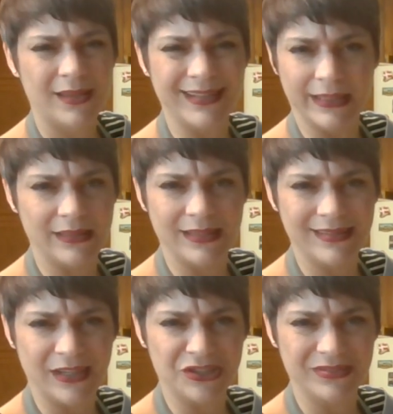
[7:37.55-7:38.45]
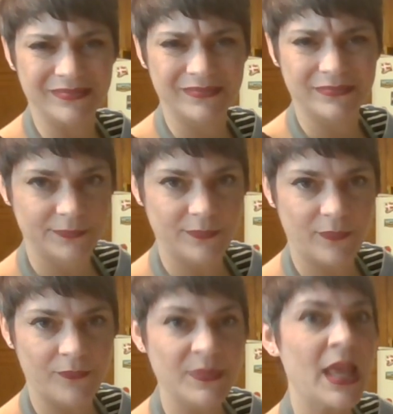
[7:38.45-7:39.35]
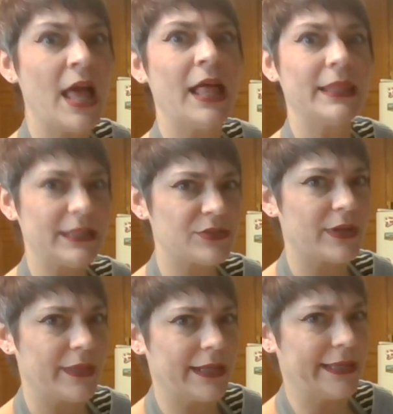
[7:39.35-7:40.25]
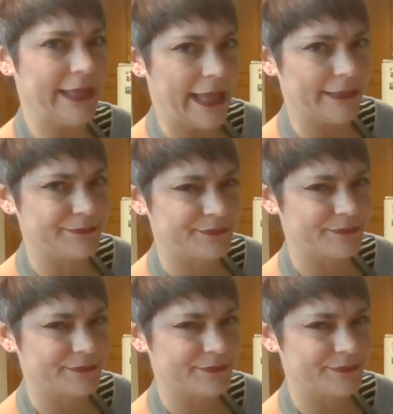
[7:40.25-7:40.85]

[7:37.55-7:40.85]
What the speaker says: delete this section. Let's try that again.